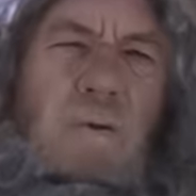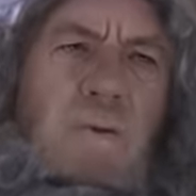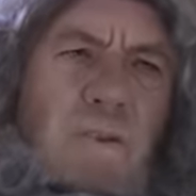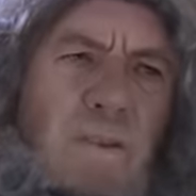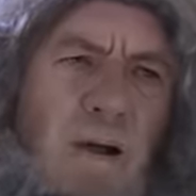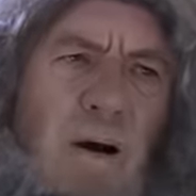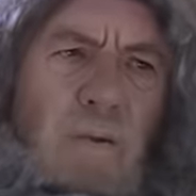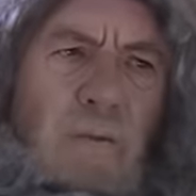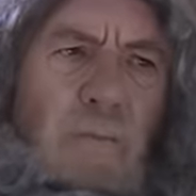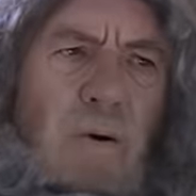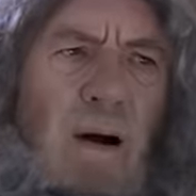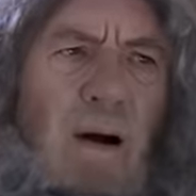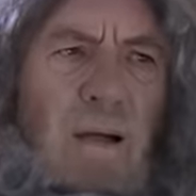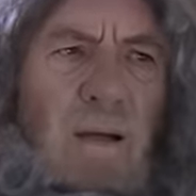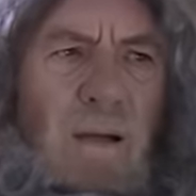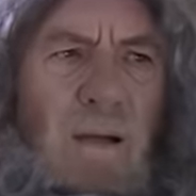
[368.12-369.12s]
Sauron.
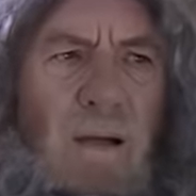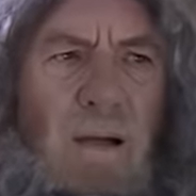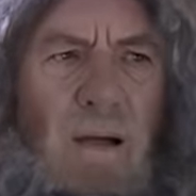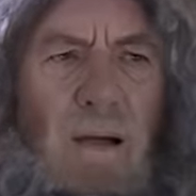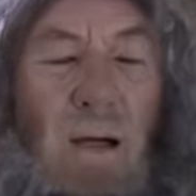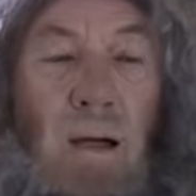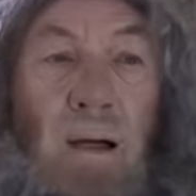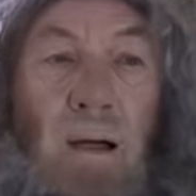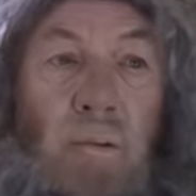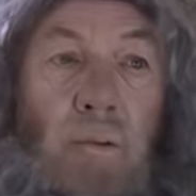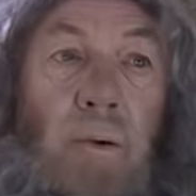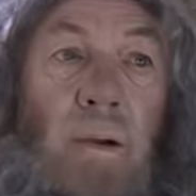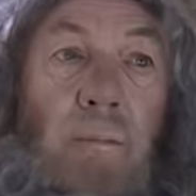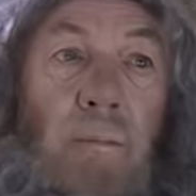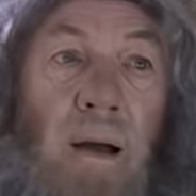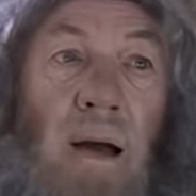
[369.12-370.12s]
If
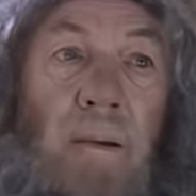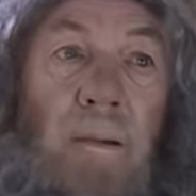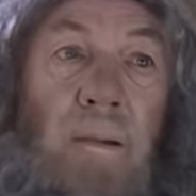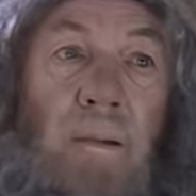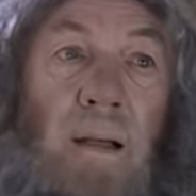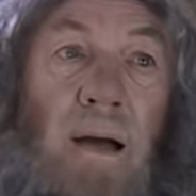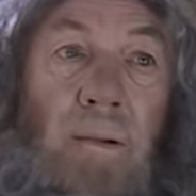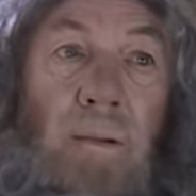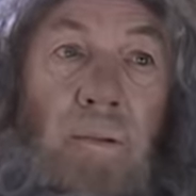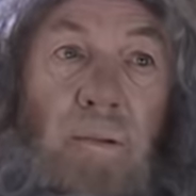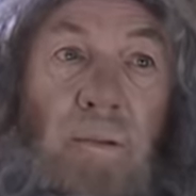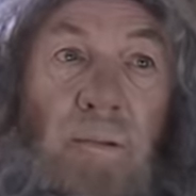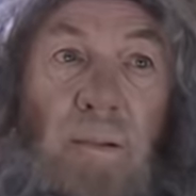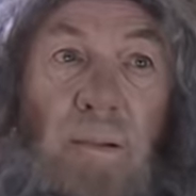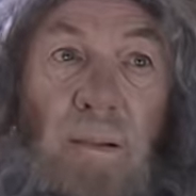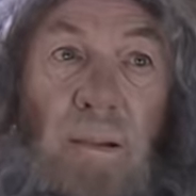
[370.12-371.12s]
we met as
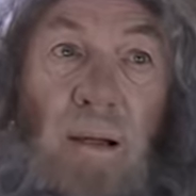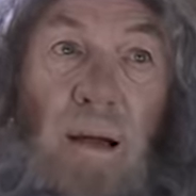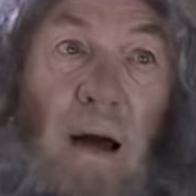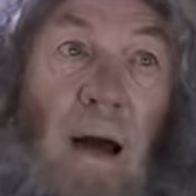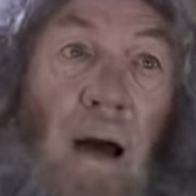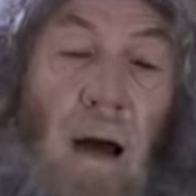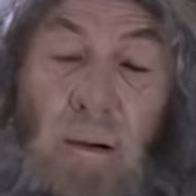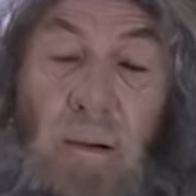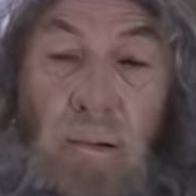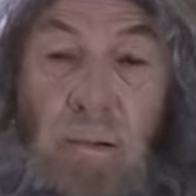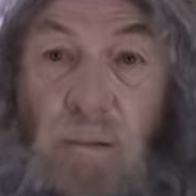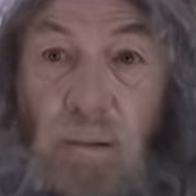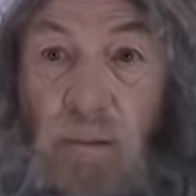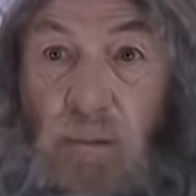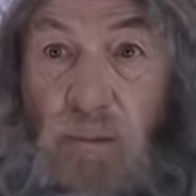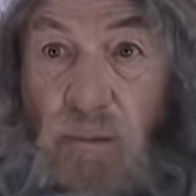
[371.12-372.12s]
adults, I don't
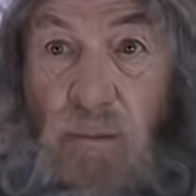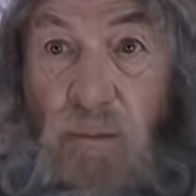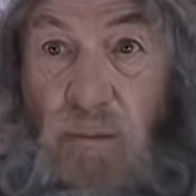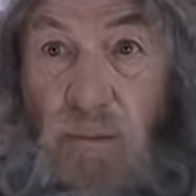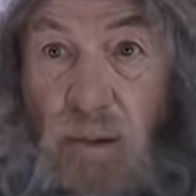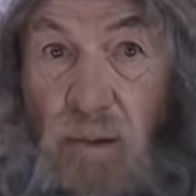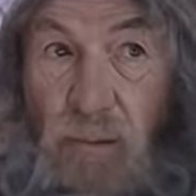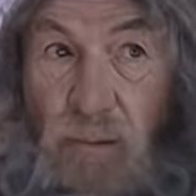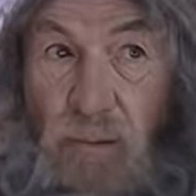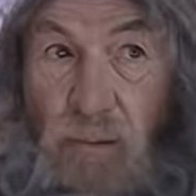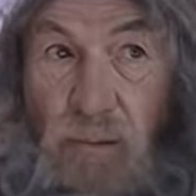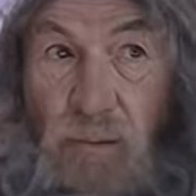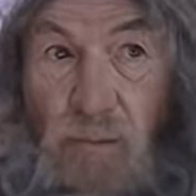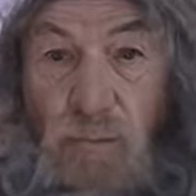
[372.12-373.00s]
think we'd be friends.